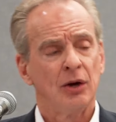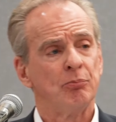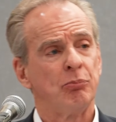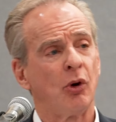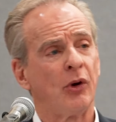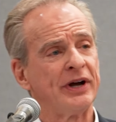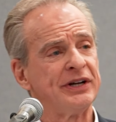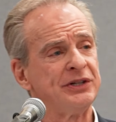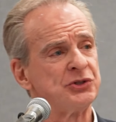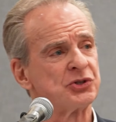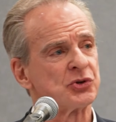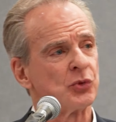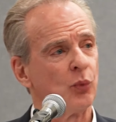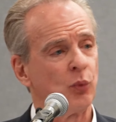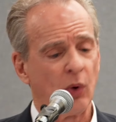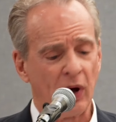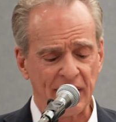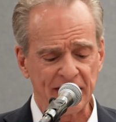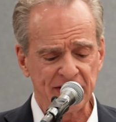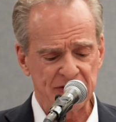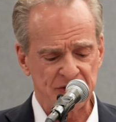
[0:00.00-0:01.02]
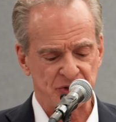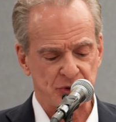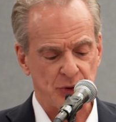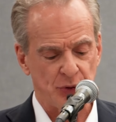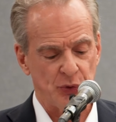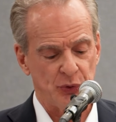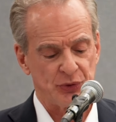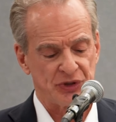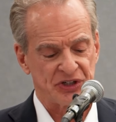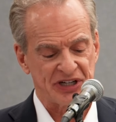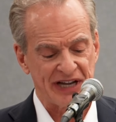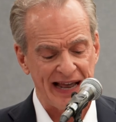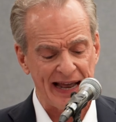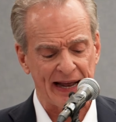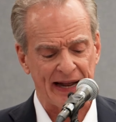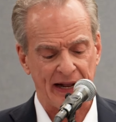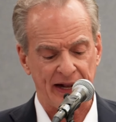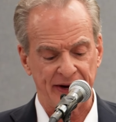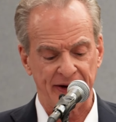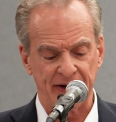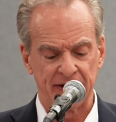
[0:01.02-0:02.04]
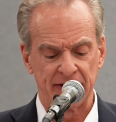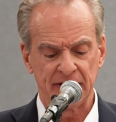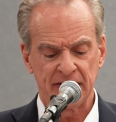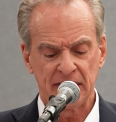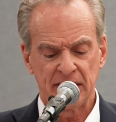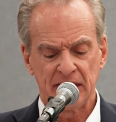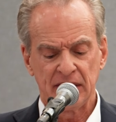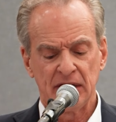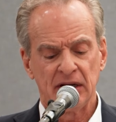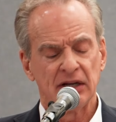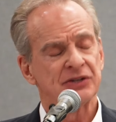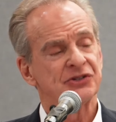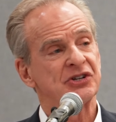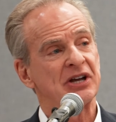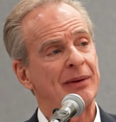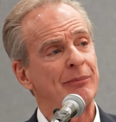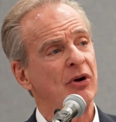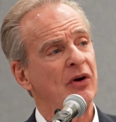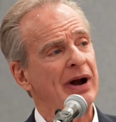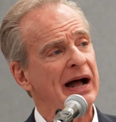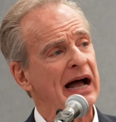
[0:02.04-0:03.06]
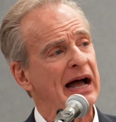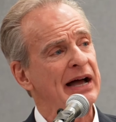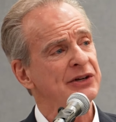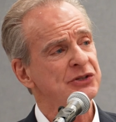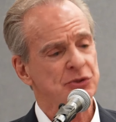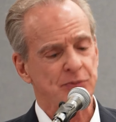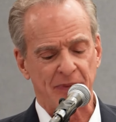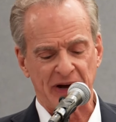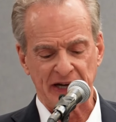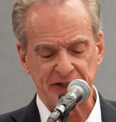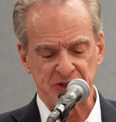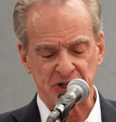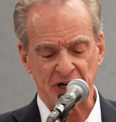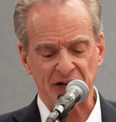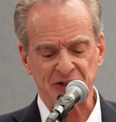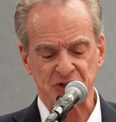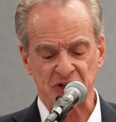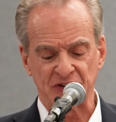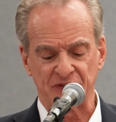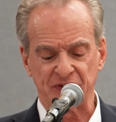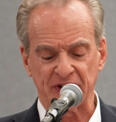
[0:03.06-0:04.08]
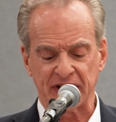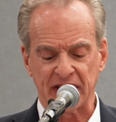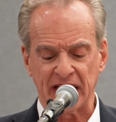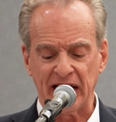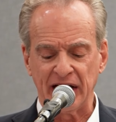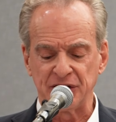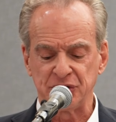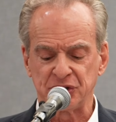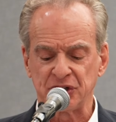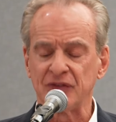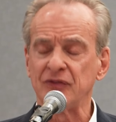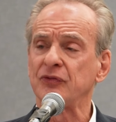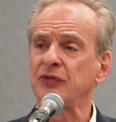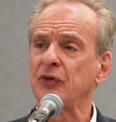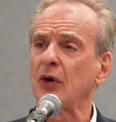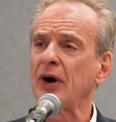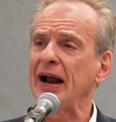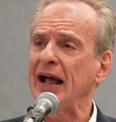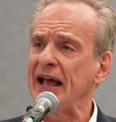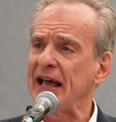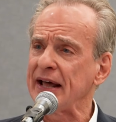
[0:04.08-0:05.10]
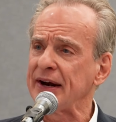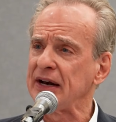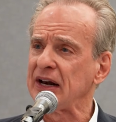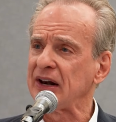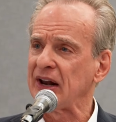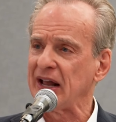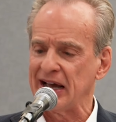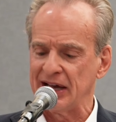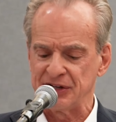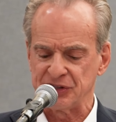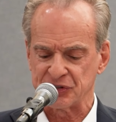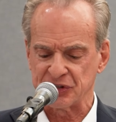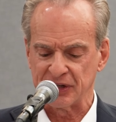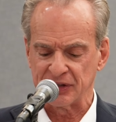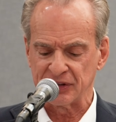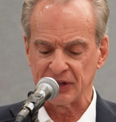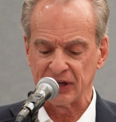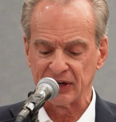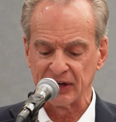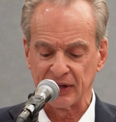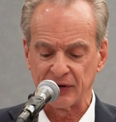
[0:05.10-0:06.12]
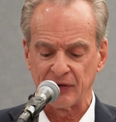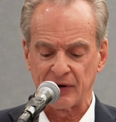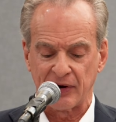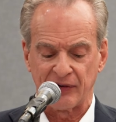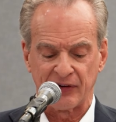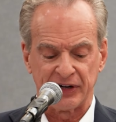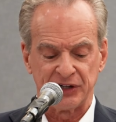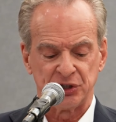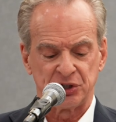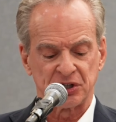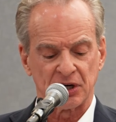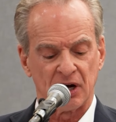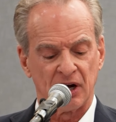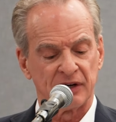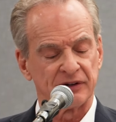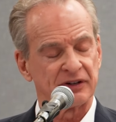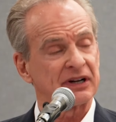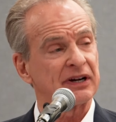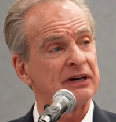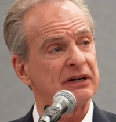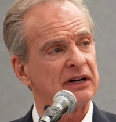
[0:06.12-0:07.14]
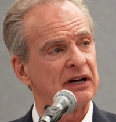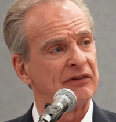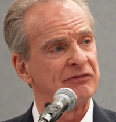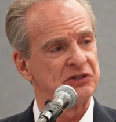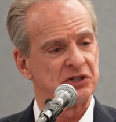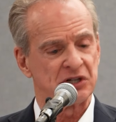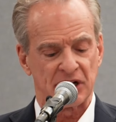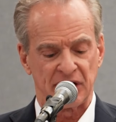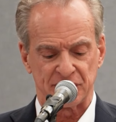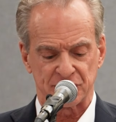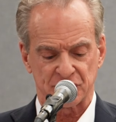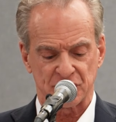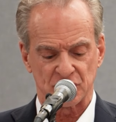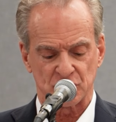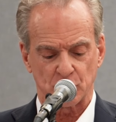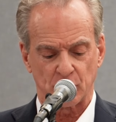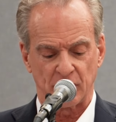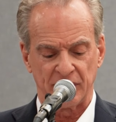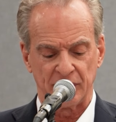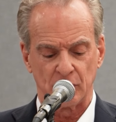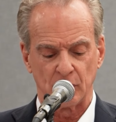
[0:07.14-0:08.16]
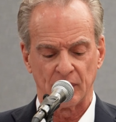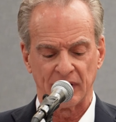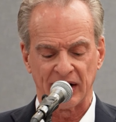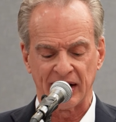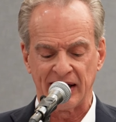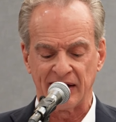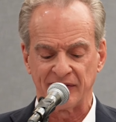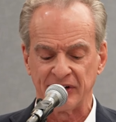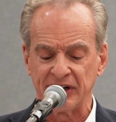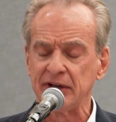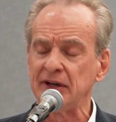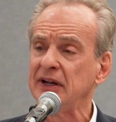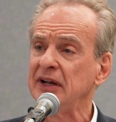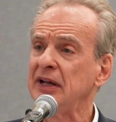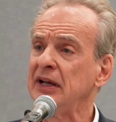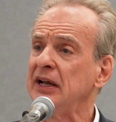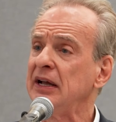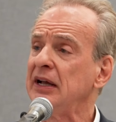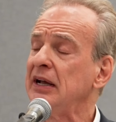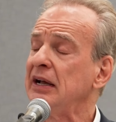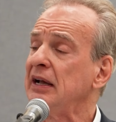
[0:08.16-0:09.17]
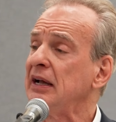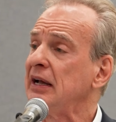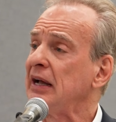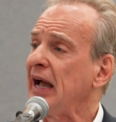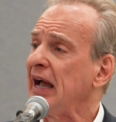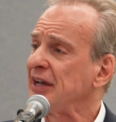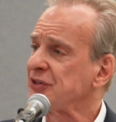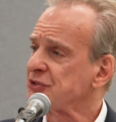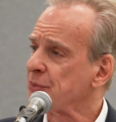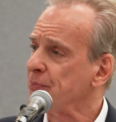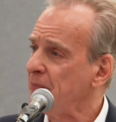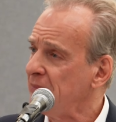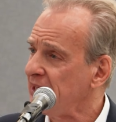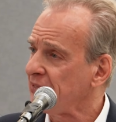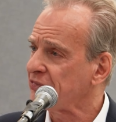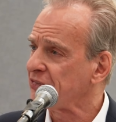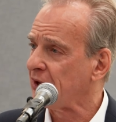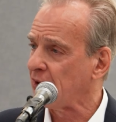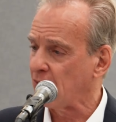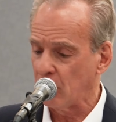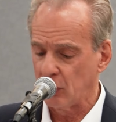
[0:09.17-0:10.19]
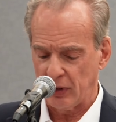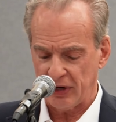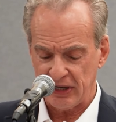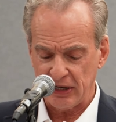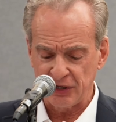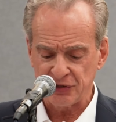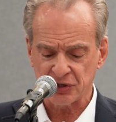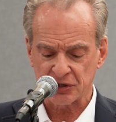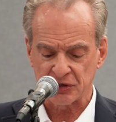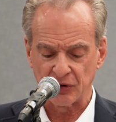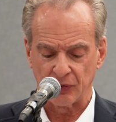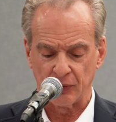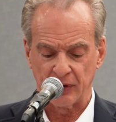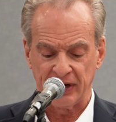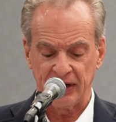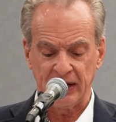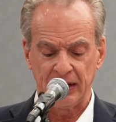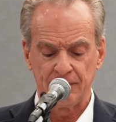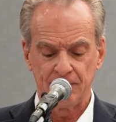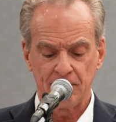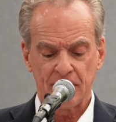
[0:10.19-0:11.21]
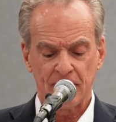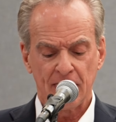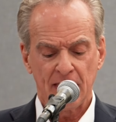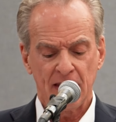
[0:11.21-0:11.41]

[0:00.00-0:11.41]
Points 1 to 10 summarize my justification for analyzing the literary genre of Genesis 1 to 11 as mytho-history,